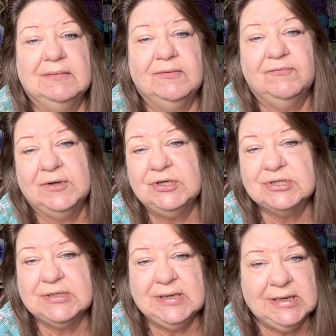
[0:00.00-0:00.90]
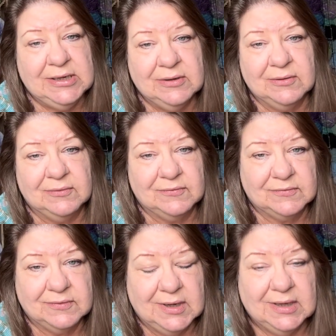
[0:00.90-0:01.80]
finish the
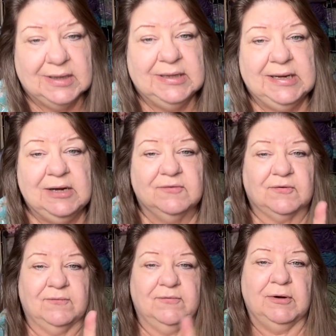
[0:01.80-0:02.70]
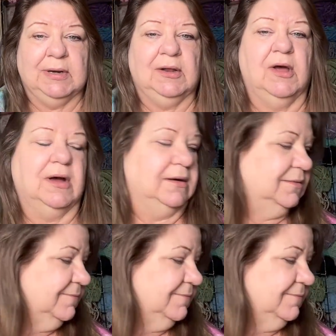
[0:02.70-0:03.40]
ears. And the ears are very long.